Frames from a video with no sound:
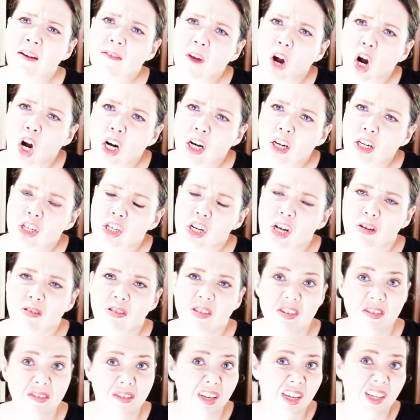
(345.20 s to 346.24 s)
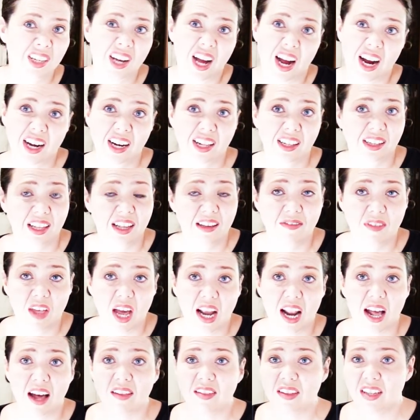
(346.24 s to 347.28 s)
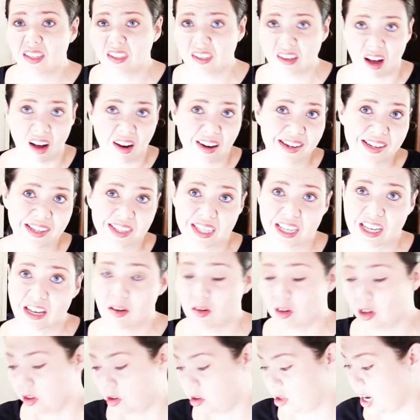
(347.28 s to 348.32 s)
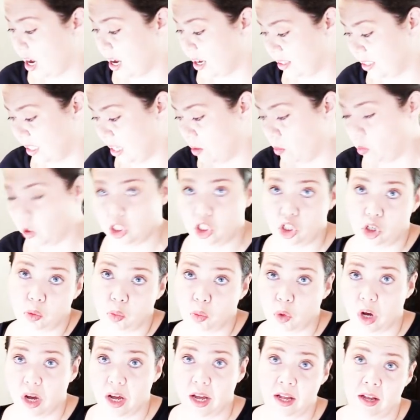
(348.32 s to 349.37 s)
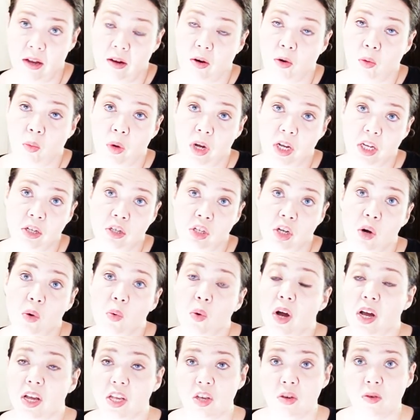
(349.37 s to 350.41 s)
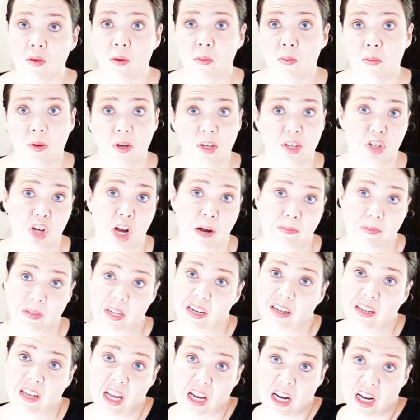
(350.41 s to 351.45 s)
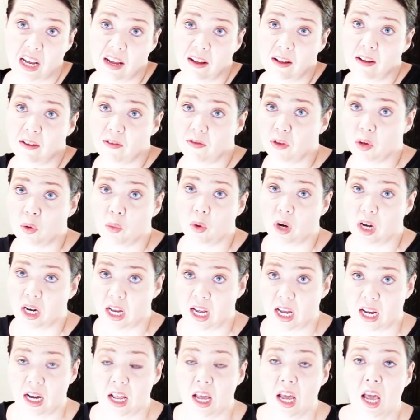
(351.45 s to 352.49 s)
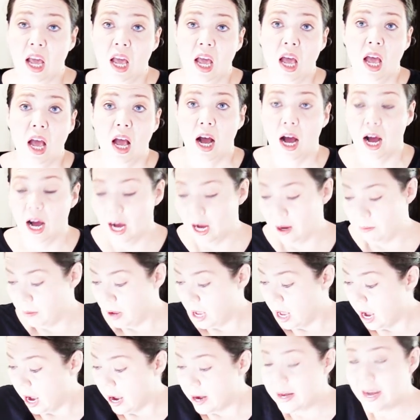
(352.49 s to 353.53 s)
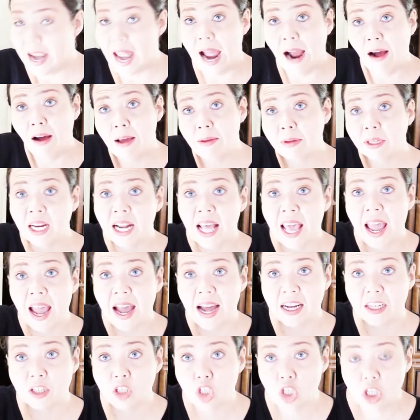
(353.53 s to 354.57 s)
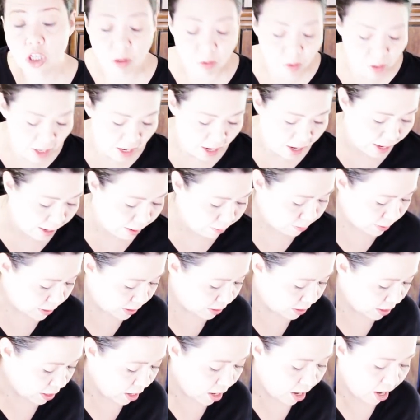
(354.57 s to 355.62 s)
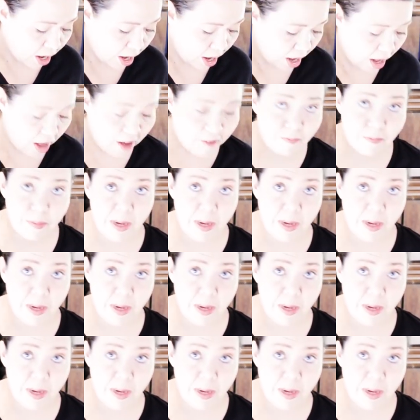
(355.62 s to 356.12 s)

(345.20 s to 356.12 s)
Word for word: of artichokes, you can kind of leave that out. This, honestly, you can toss in what you want or what you don't want. You could put chopped onion in it if you wanted. Um, now I'm going to add two cups of